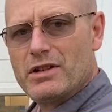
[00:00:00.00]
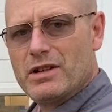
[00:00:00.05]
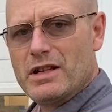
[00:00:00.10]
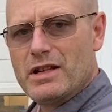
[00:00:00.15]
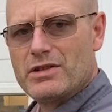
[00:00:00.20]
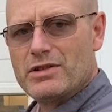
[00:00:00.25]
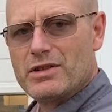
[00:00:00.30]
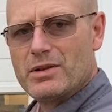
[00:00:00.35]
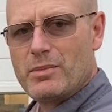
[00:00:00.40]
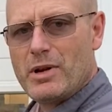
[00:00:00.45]
It
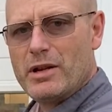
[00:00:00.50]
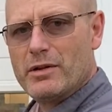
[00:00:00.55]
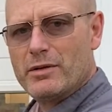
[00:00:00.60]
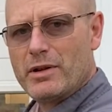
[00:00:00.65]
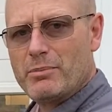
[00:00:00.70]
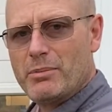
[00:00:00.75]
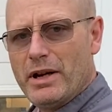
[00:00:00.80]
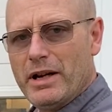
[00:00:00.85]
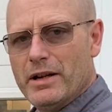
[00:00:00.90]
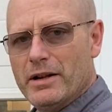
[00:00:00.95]
needs to be
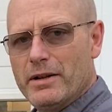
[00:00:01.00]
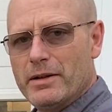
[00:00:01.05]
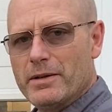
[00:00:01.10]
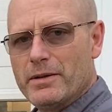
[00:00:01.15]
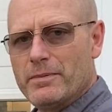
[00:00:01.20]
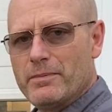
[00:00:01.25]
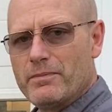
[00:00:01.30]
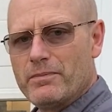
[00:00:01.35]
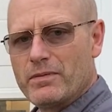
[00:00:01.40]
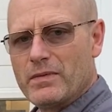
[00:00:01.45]

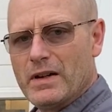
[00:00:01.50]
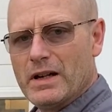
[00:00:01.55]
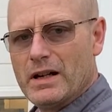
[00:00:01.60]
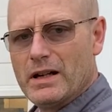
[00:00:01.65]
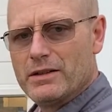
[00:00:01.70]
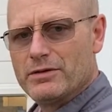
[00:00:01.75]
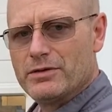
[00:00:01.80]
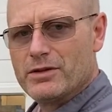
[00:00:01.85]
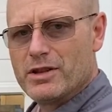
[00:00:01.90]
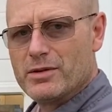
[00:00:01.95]
repaired
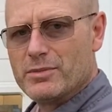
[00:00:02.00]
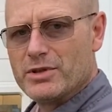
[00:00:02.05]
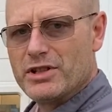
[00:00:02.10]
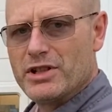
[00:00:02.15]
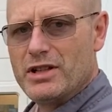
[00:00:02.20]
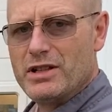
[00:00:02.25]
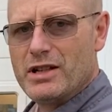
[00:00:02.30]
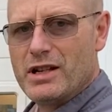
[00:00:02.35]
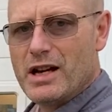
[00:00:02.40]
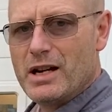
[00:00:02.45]
for the
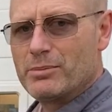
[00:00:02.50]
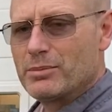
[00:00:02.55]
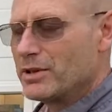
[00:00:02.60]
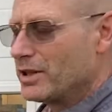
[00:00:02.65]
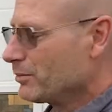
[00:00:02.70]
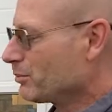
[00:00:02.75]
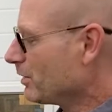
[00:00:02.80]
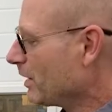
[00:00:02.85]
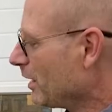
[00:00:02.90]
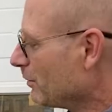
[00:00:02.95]
machine to
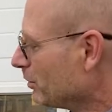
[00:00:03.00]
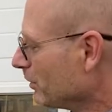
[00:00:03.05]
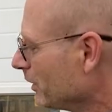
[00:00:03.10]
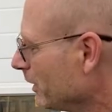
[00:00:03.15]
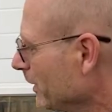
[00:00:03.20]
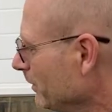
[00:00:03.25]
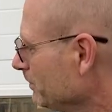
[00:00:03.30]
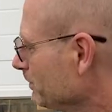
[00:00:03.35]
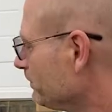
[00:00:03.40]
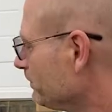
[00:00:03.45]
operate properly.